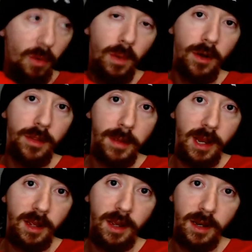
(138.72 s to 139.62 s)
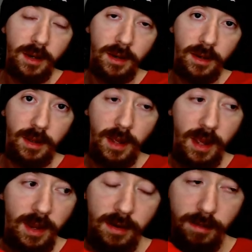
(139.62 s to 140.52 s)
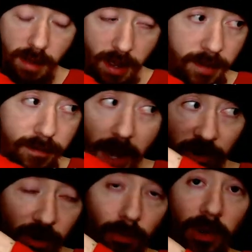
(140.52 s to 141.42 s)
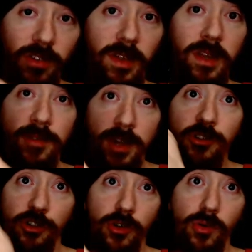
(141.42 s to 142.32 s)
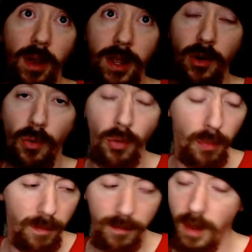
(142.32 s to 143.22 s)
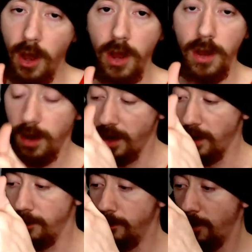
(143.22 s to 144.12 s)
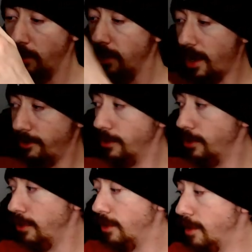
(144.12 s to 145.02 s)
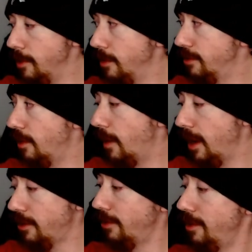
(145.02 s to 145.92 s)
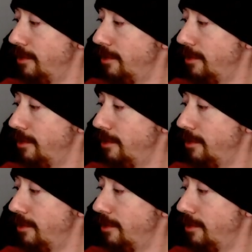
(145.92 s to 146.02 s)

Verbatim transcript: went on the mannequin, and I actually recently did shoot a whole Um, whole lot of Lululemon, so I actually